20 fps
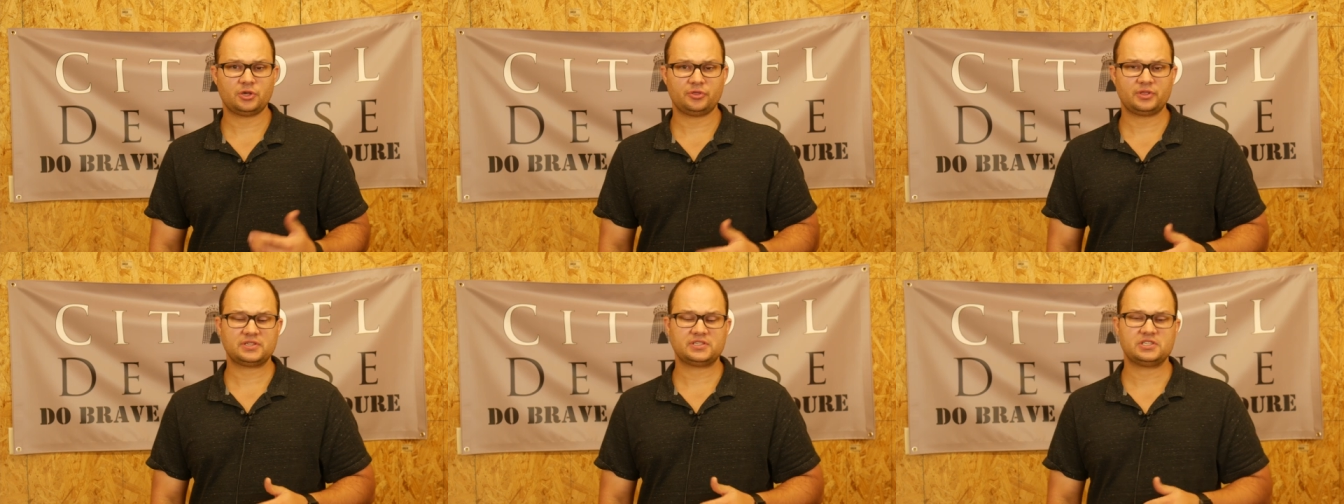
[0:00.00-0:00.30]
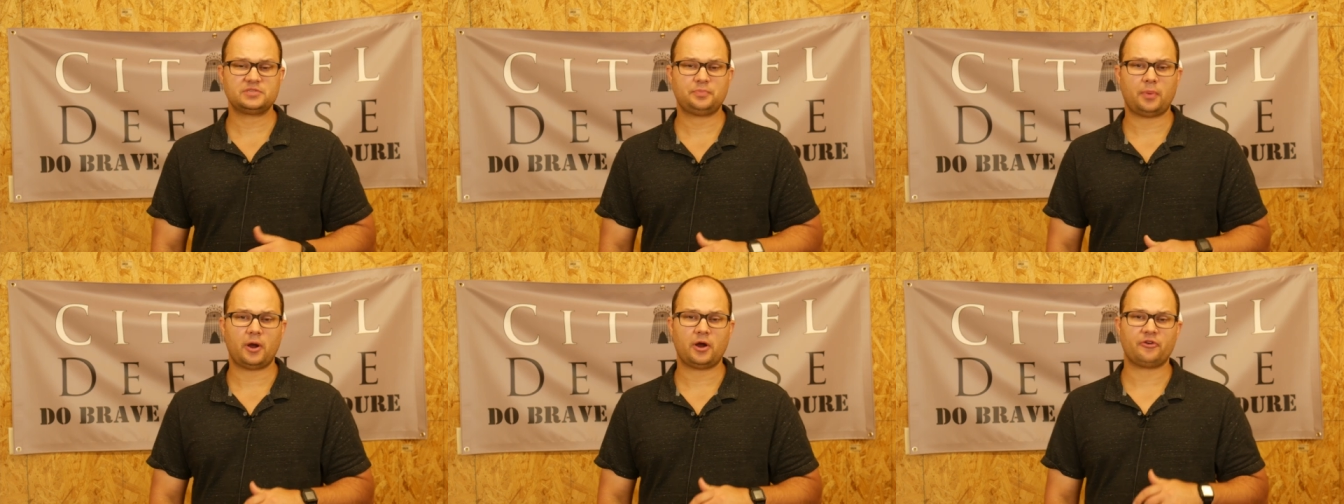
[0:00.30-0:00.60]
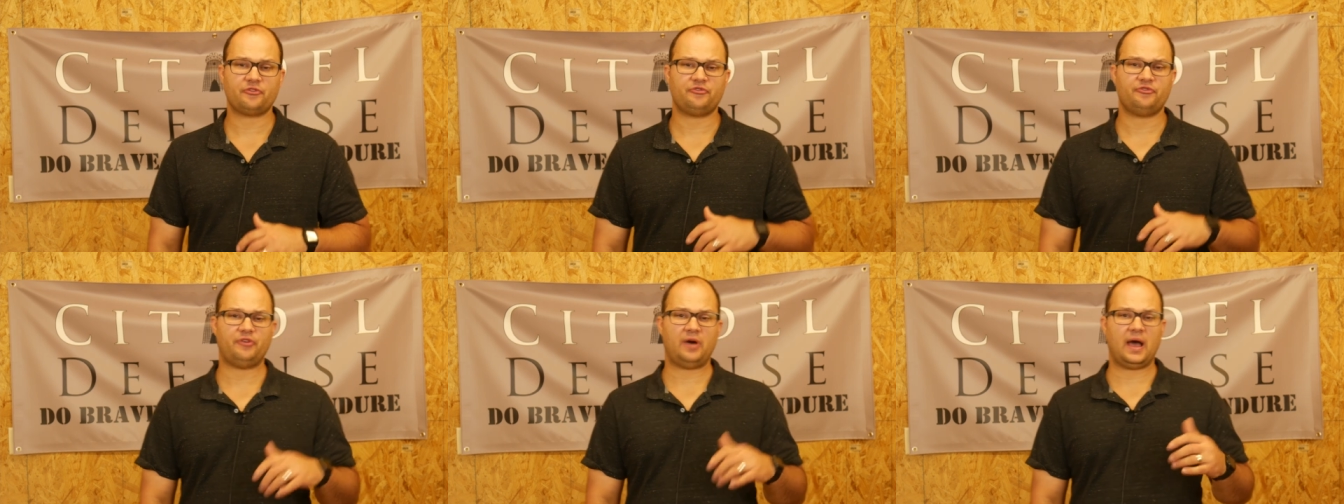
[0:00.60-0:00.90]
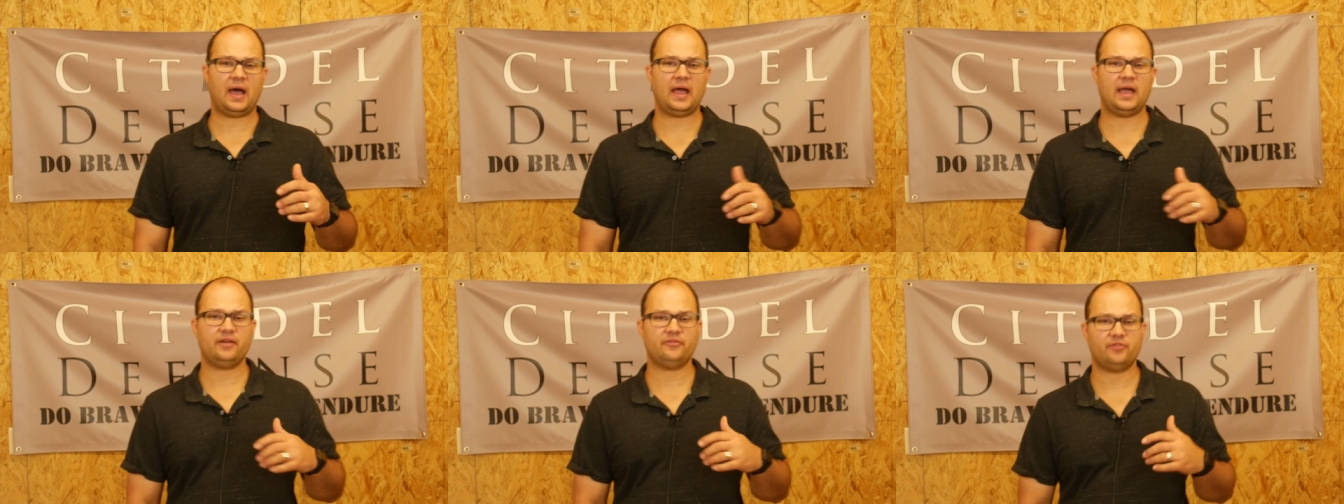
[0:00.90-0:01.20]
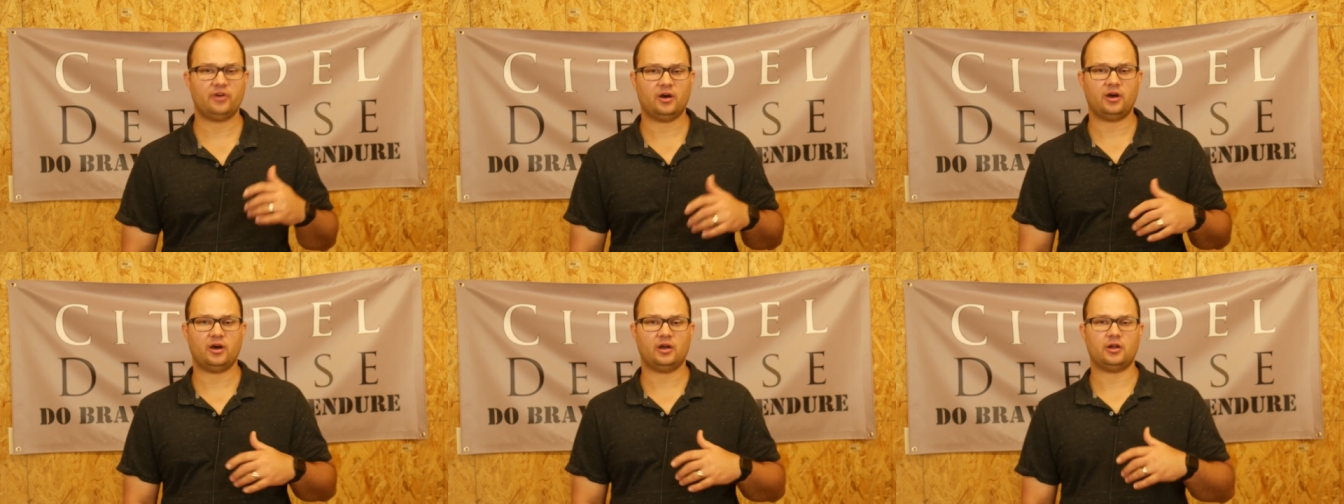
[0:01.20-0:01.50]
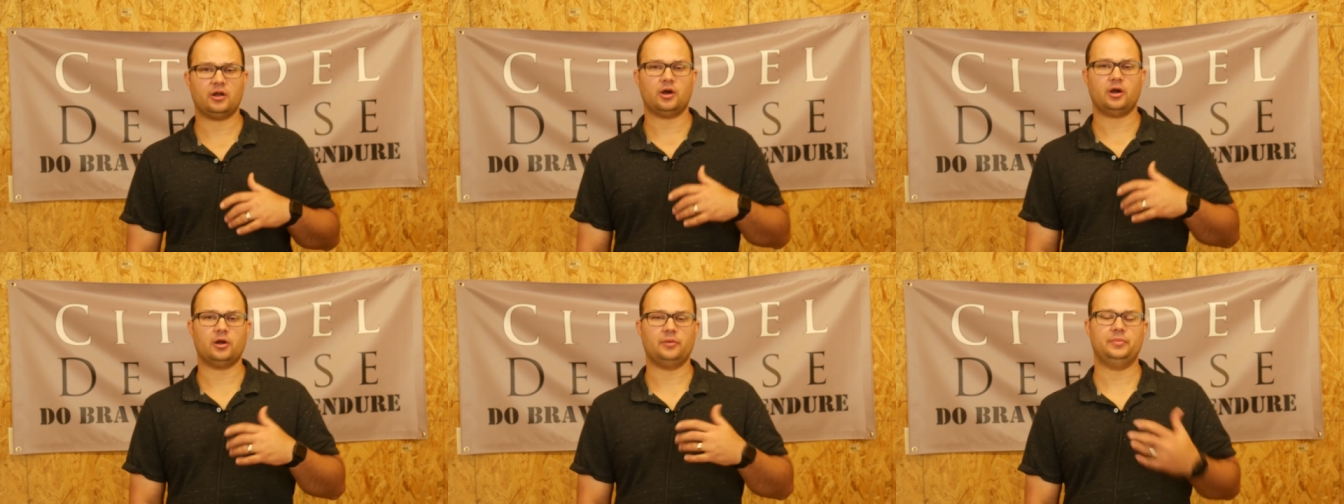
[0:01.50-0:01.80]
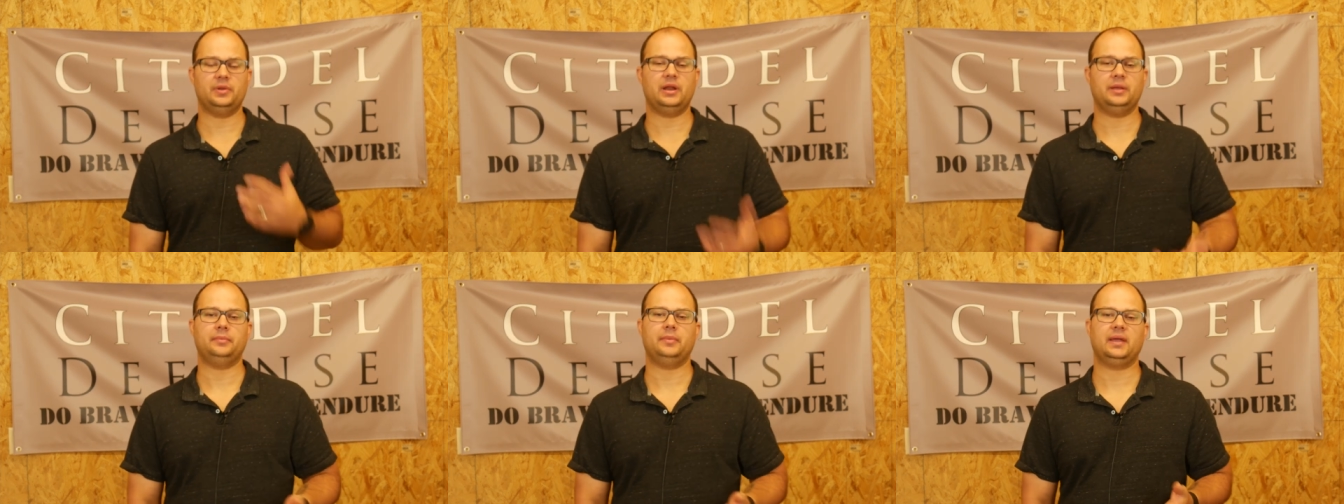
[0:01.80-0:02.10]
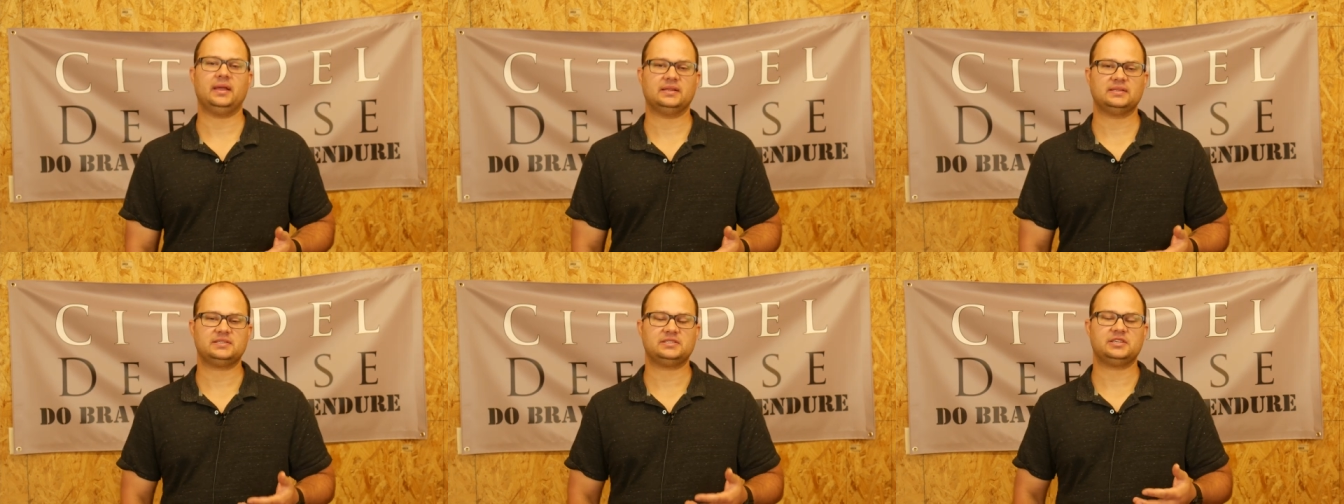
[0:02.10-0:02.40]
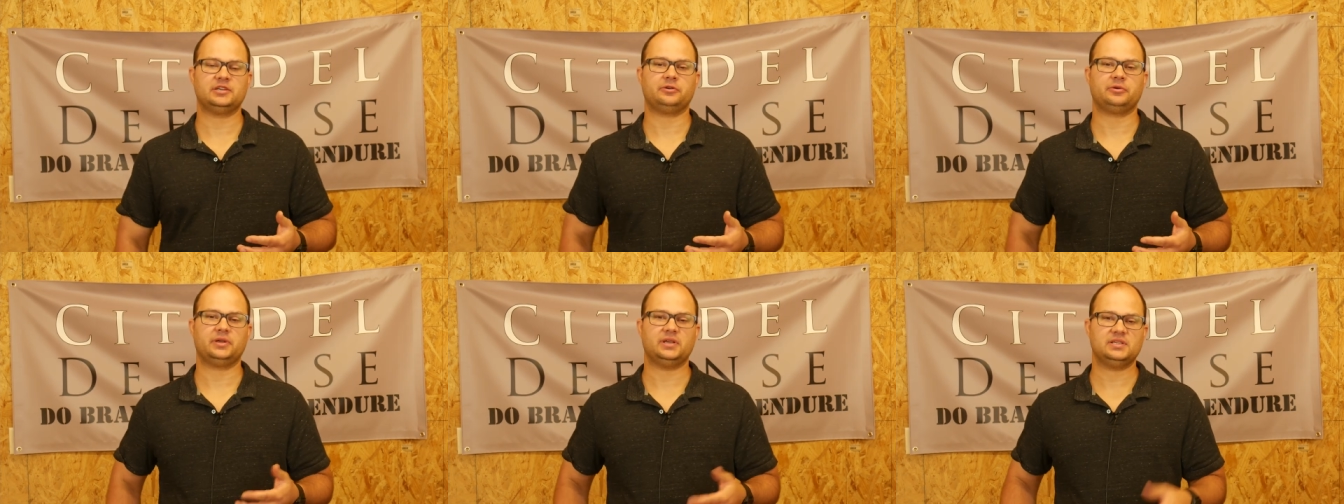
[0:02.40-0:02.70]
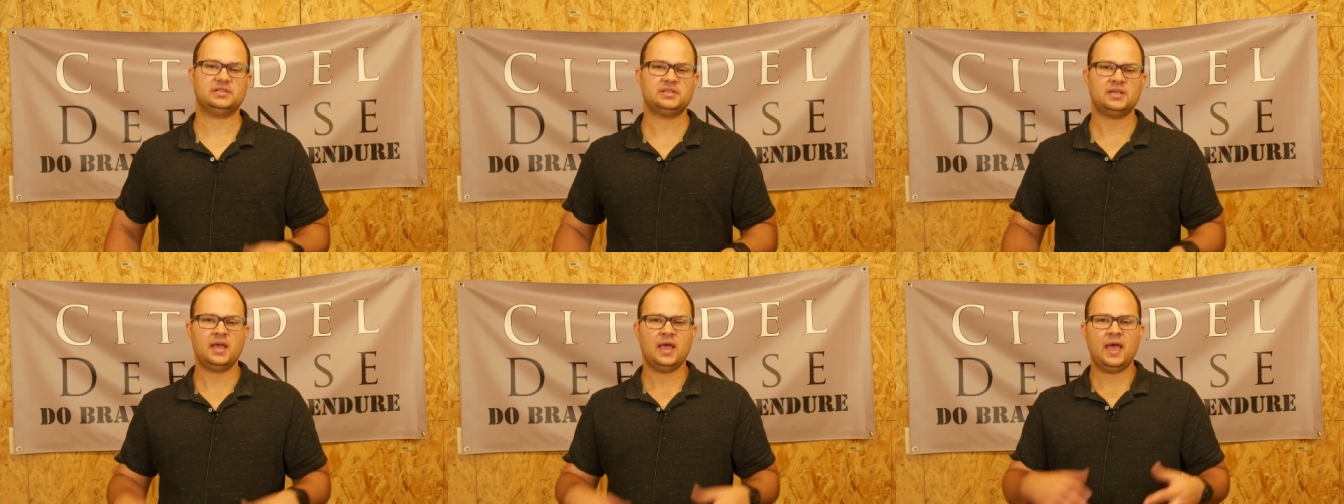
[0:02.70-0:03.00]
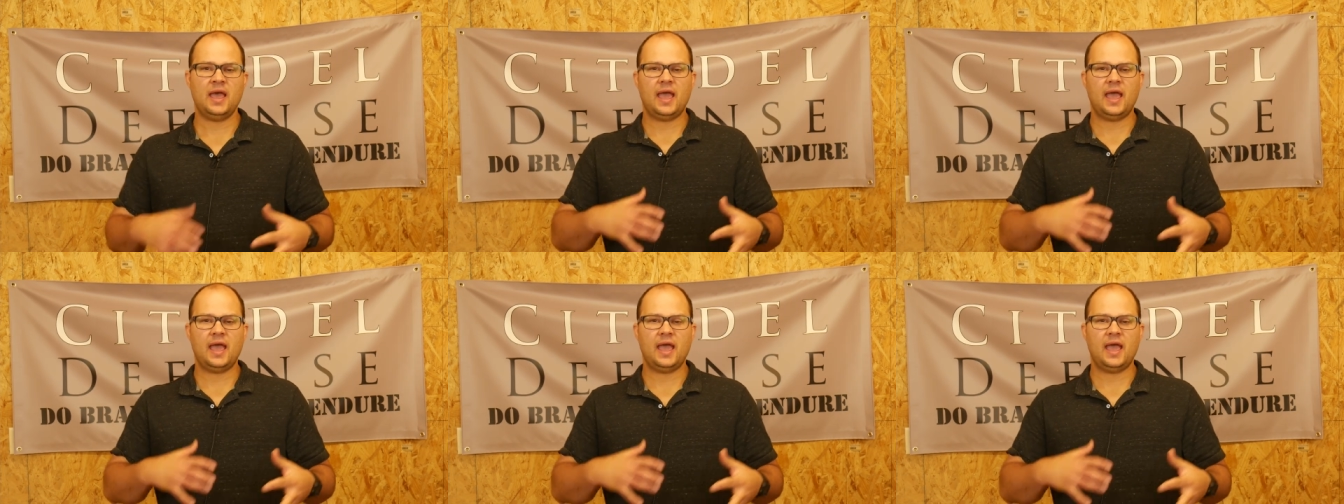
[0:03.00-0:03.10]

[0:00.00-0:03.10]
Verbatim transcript: this is part five on our Minuteman series,